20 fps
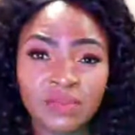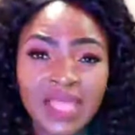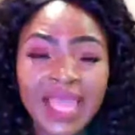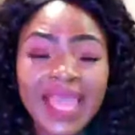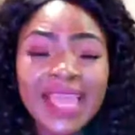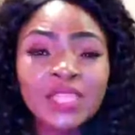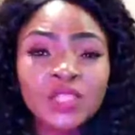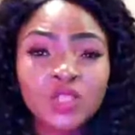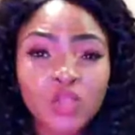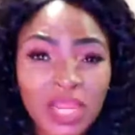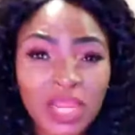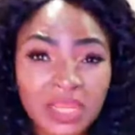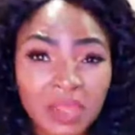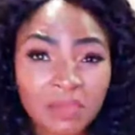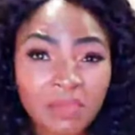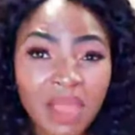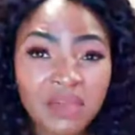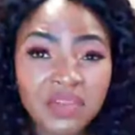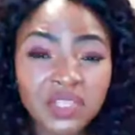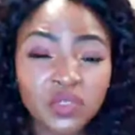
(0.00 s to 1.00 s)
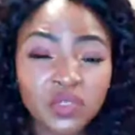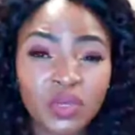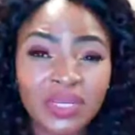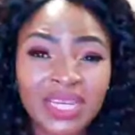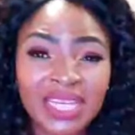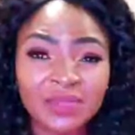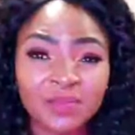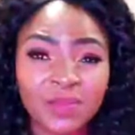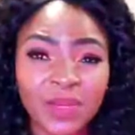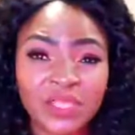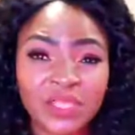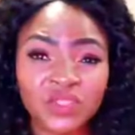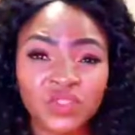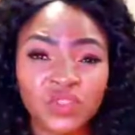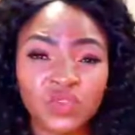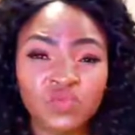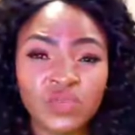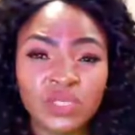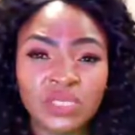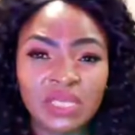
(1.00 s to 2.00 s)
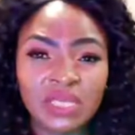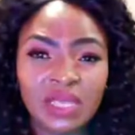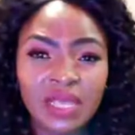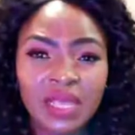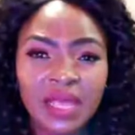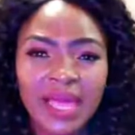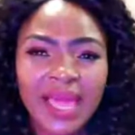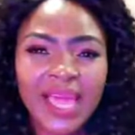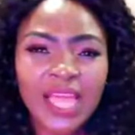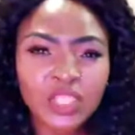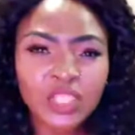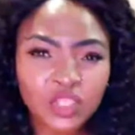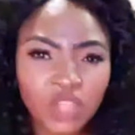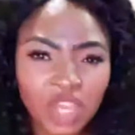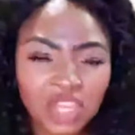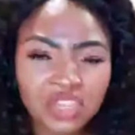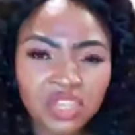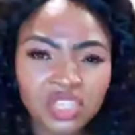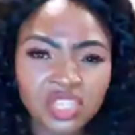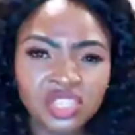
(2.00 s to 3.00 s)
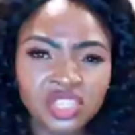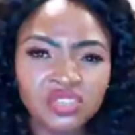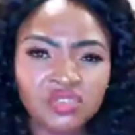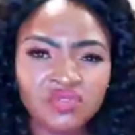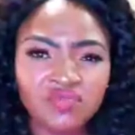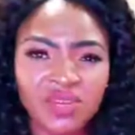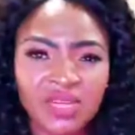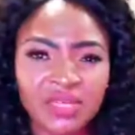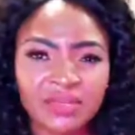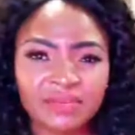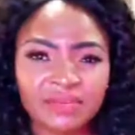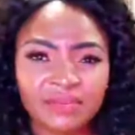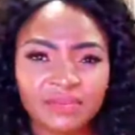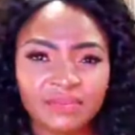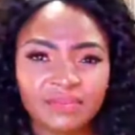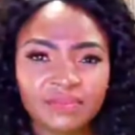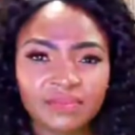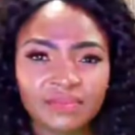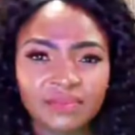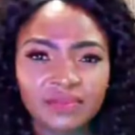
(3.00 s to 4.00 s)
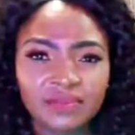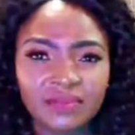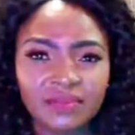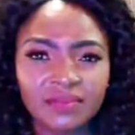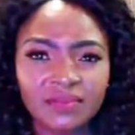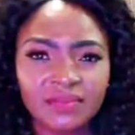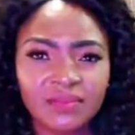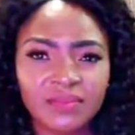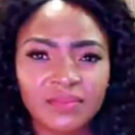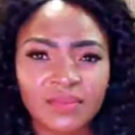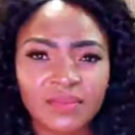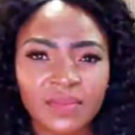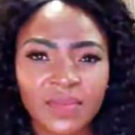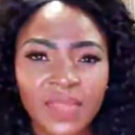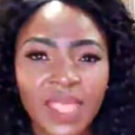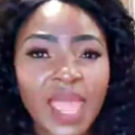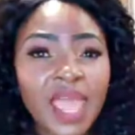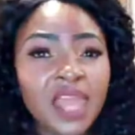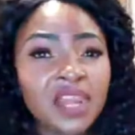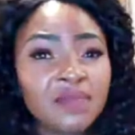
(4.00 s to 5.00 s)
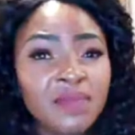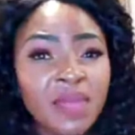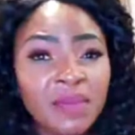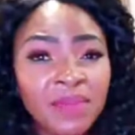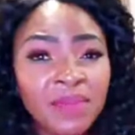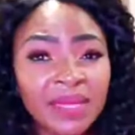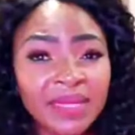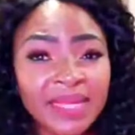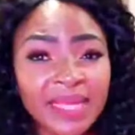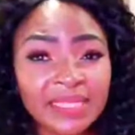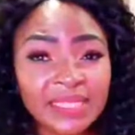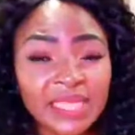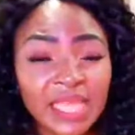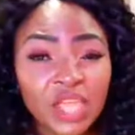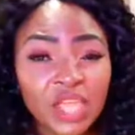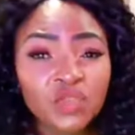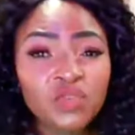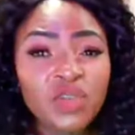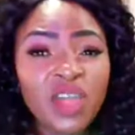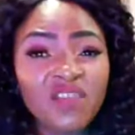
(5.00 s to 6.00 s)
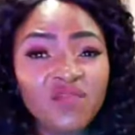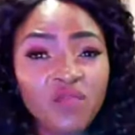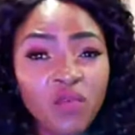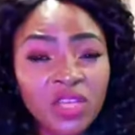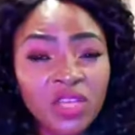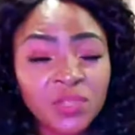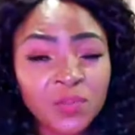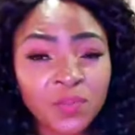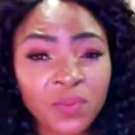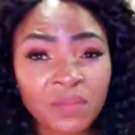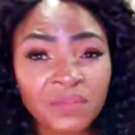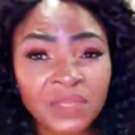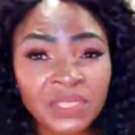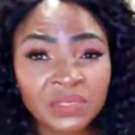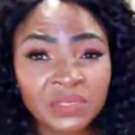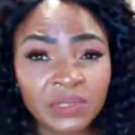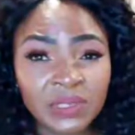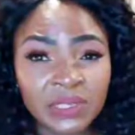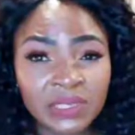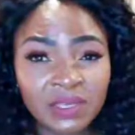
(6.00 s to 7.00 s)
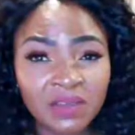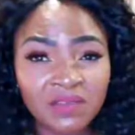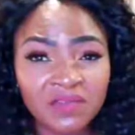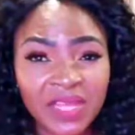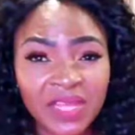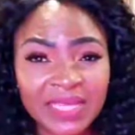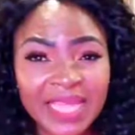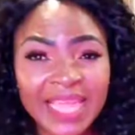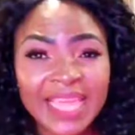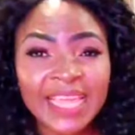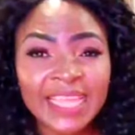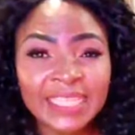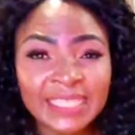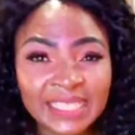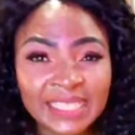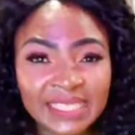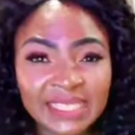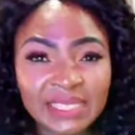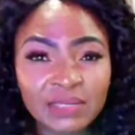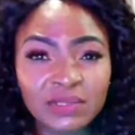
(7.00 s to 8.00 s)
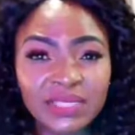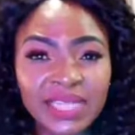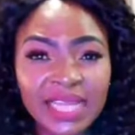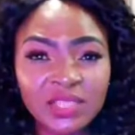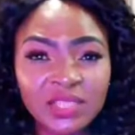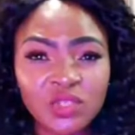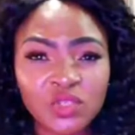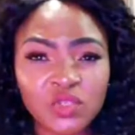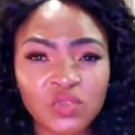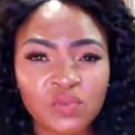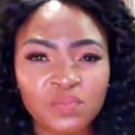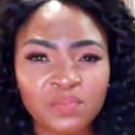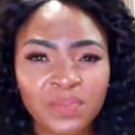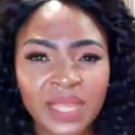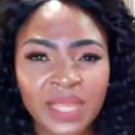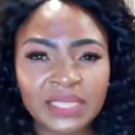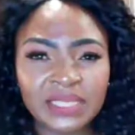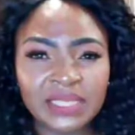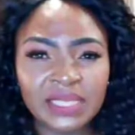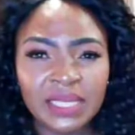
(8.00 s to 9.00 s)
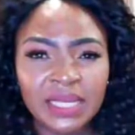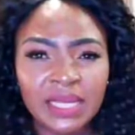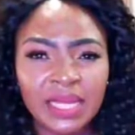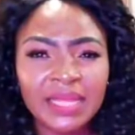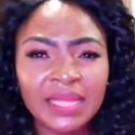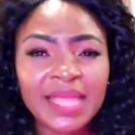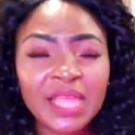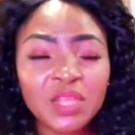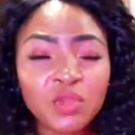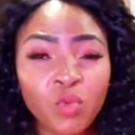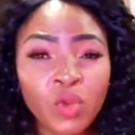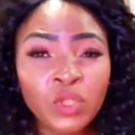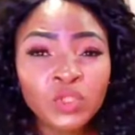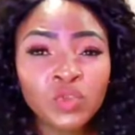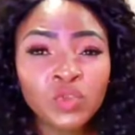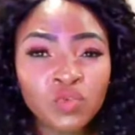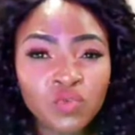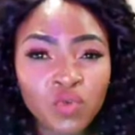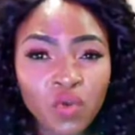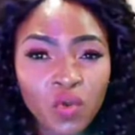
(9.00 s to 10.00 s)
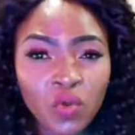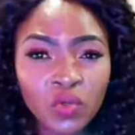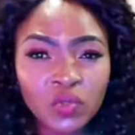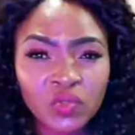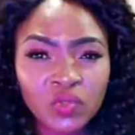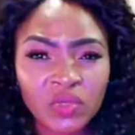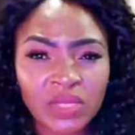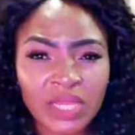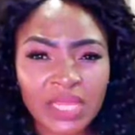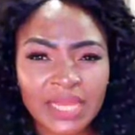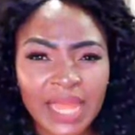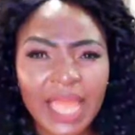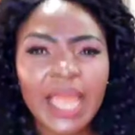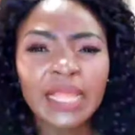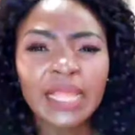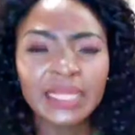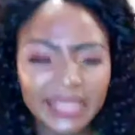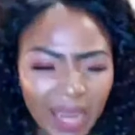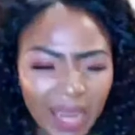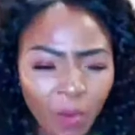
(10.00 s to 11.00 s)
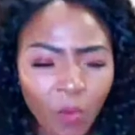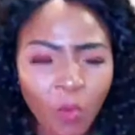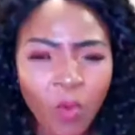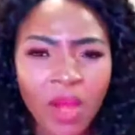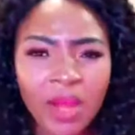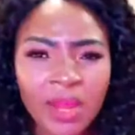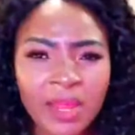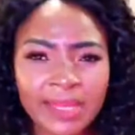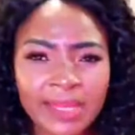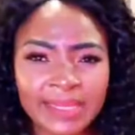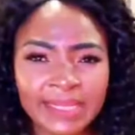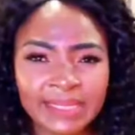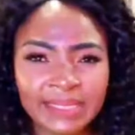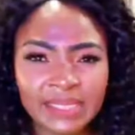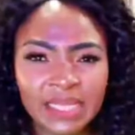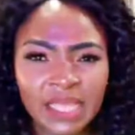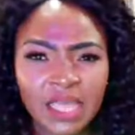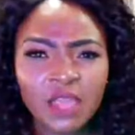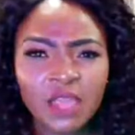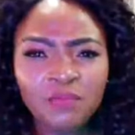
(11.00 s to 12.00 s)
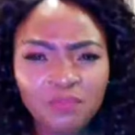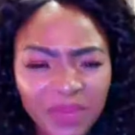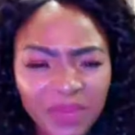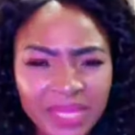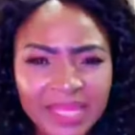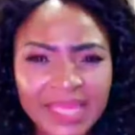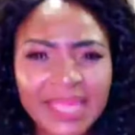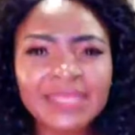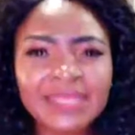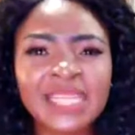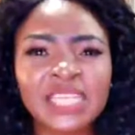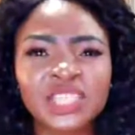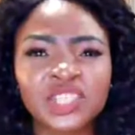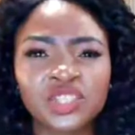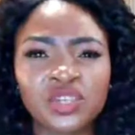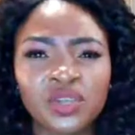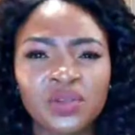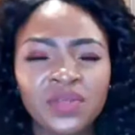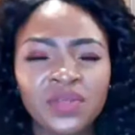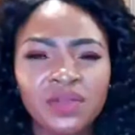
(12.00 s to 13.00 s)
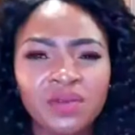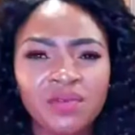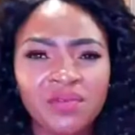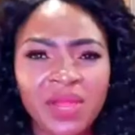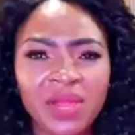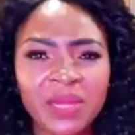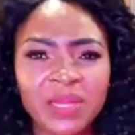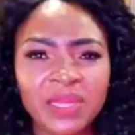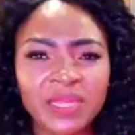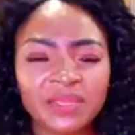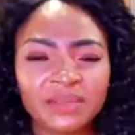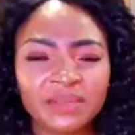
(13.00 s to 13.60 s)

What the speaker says: Enjoy the marriage God has blessed you with. Enjoy your children. And remember that you have once promised yourself that it is till death do you part, that you want to grow old together. Then work on it. Begin the journey already.